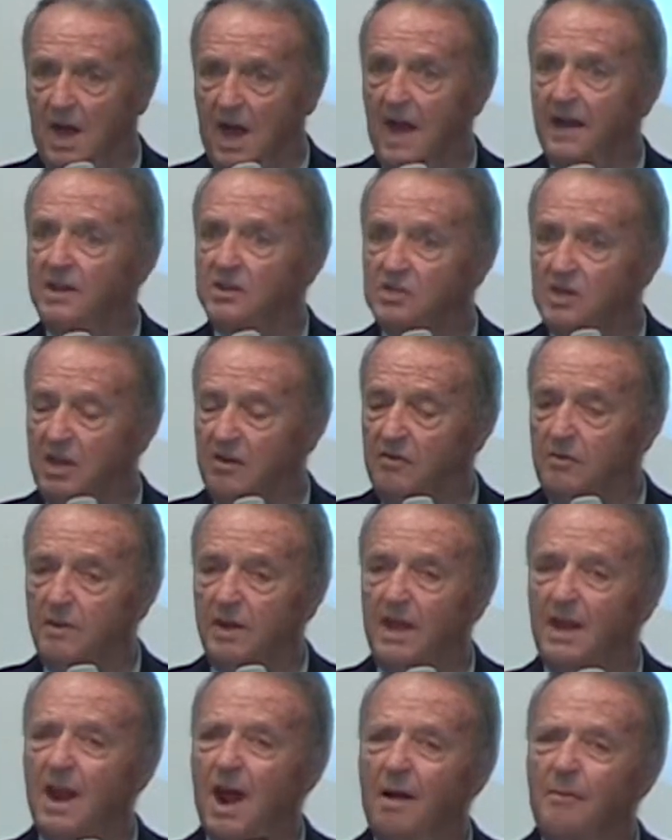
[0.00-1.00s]
God has given
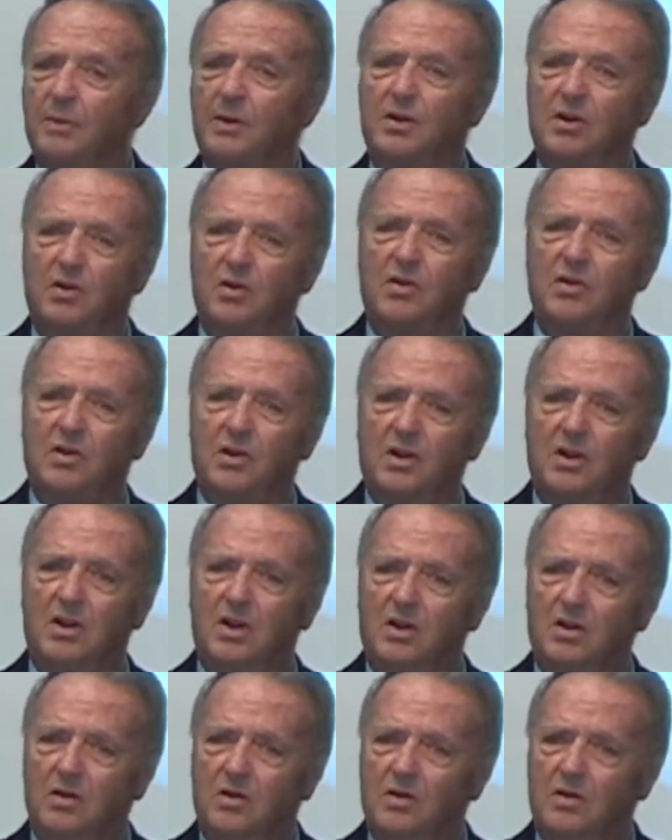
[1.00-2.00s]
me an opportunity to
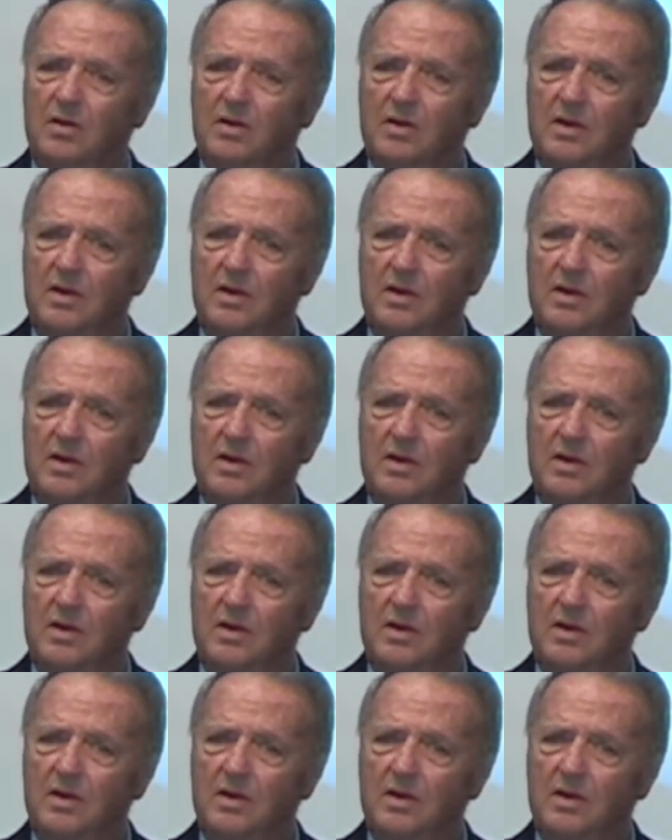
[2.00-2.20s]
do.